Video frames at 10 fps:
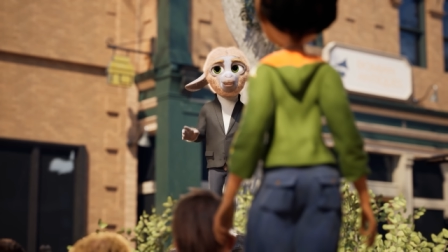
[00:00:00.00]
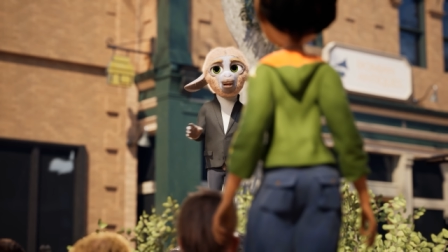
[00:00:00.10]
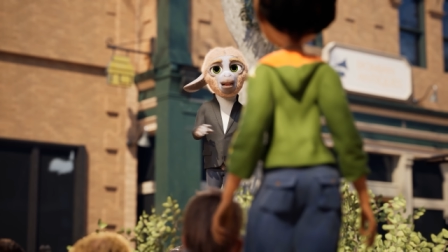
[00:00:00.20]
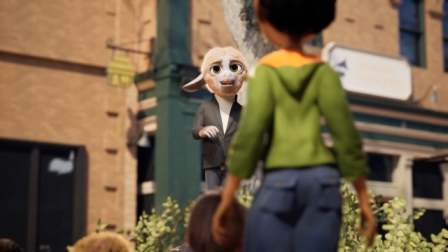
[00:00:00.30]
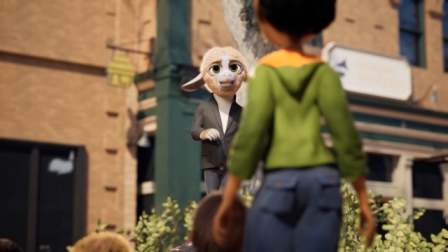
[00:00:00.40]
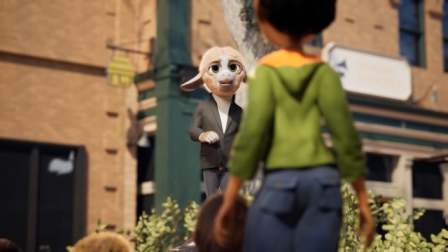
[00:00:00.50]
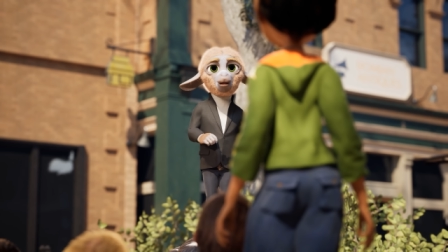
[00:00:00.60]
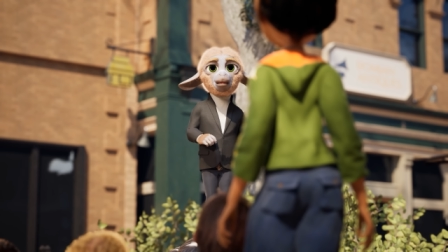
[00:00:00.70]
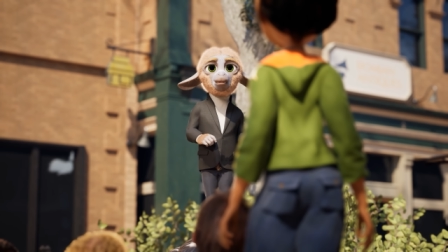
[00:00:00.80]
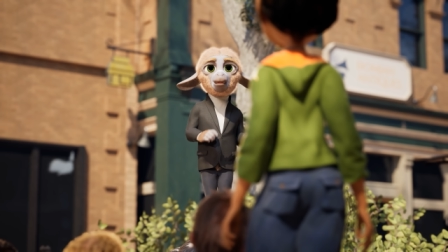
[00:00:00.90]
journeying
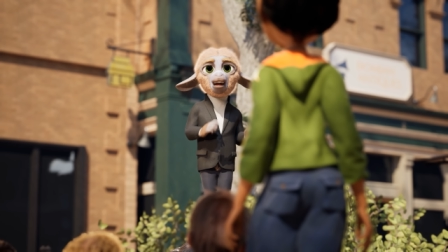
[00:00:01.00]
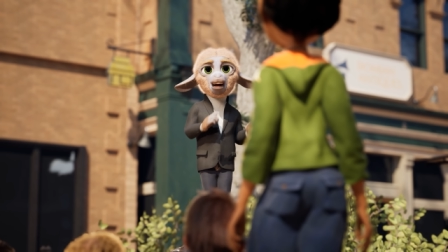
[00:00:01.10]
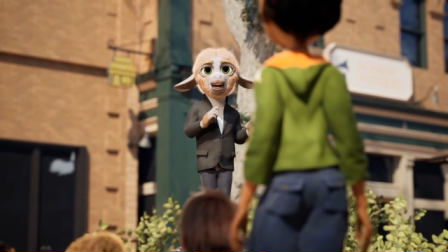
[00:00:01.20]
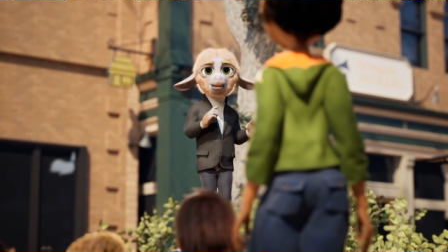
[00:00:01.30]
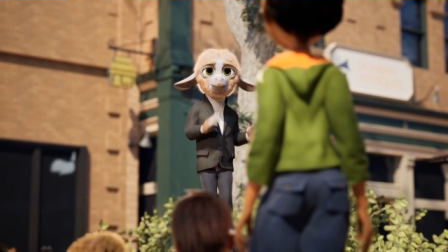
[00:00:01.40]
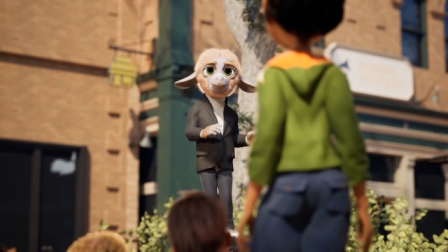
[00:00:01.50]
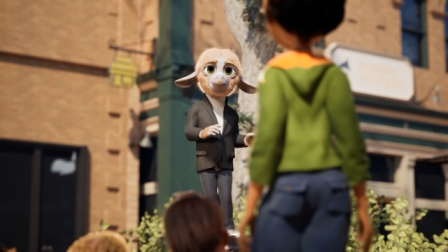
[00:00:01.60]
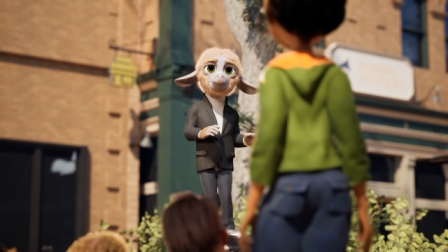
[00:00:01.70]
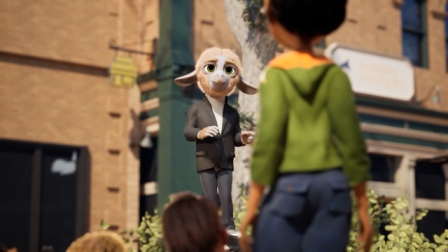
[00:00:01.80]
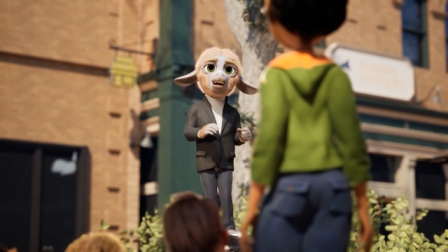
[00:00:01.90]
with us today.
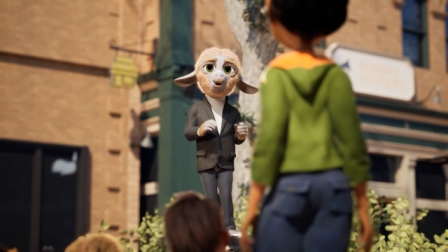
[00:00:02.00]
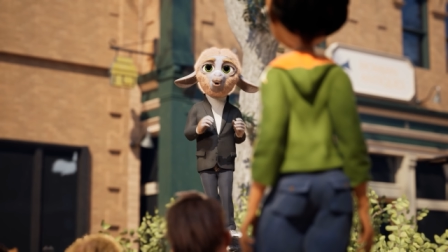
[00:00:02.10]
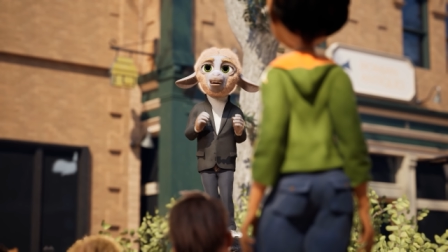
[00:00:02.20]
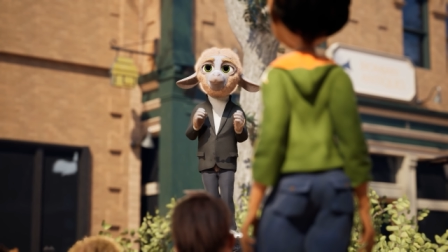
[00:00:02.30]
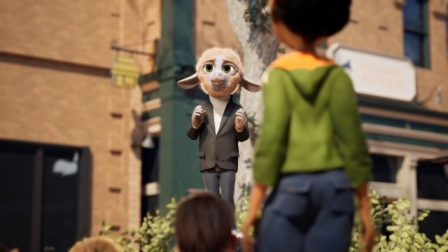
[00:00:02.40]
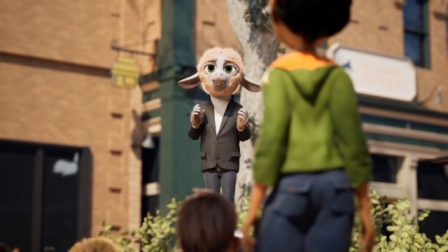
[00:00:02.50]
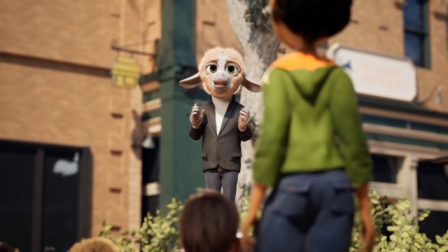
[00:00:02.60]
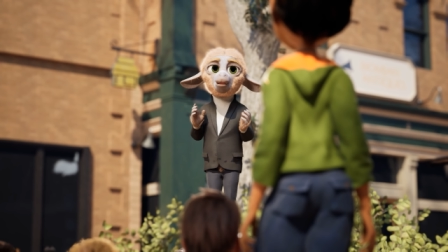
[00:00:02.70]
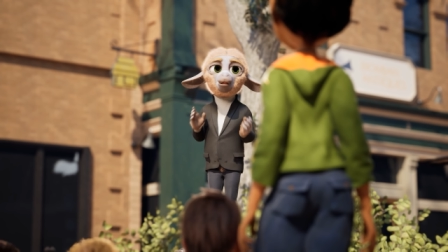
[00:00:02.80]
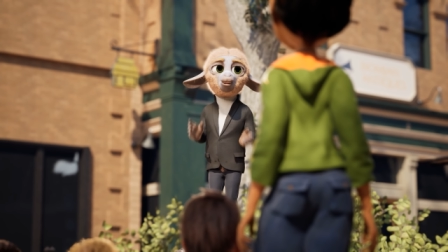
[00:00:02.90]
May your week be
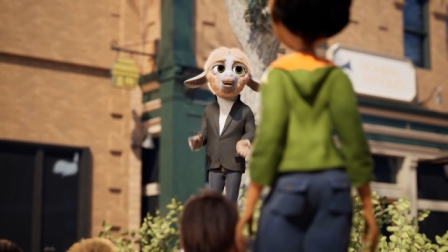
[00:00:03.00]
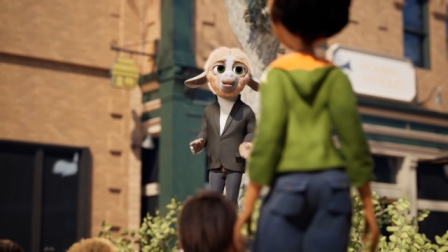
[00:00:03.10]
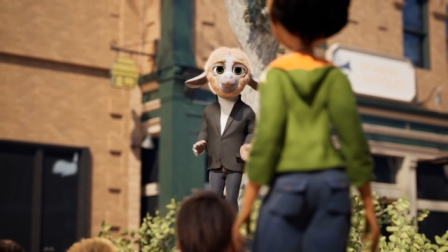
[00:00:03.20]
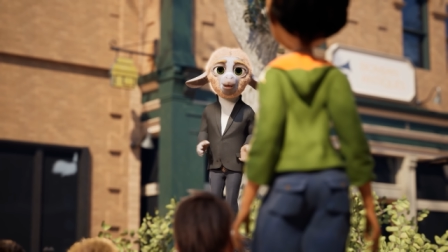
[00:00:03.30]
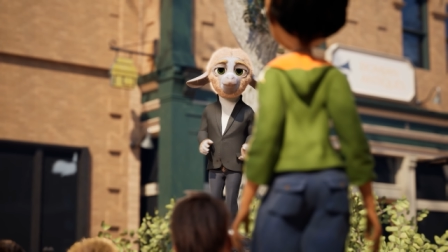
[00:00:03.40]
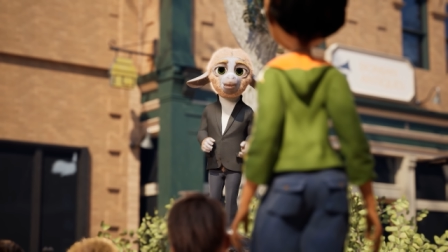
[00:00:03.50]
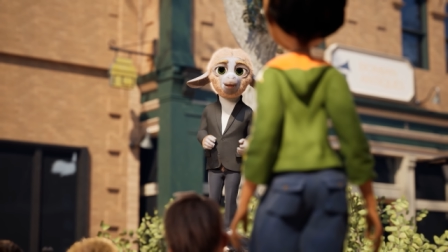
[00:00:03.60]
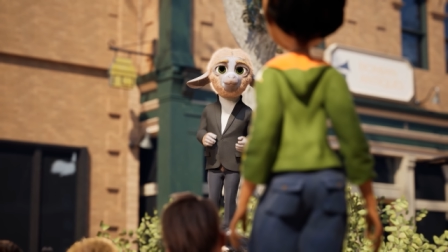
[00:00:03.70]
filled with shared moments of